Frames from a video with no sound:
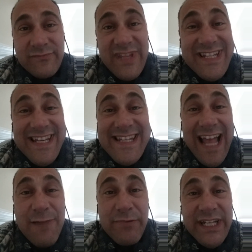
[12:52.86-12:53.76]
This has
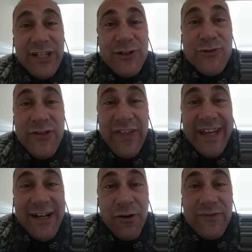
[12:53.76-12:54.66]
not been a new
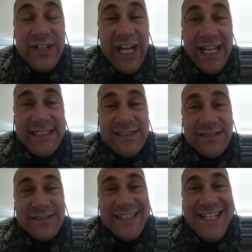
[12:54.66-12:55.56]
thing
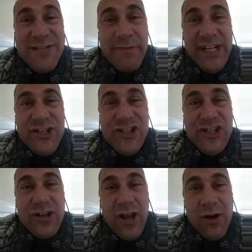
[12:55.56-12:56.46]
overnight. This has been a
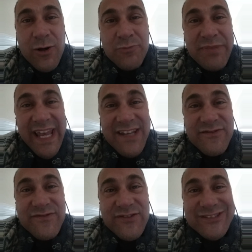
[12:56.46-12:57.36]
slow,
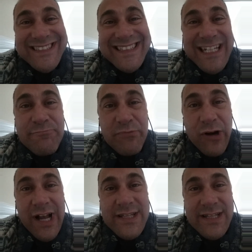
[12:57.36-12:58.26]
painful, deep
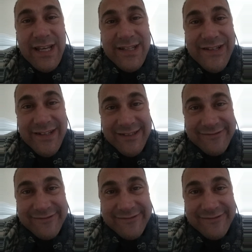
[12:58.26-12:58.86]
process.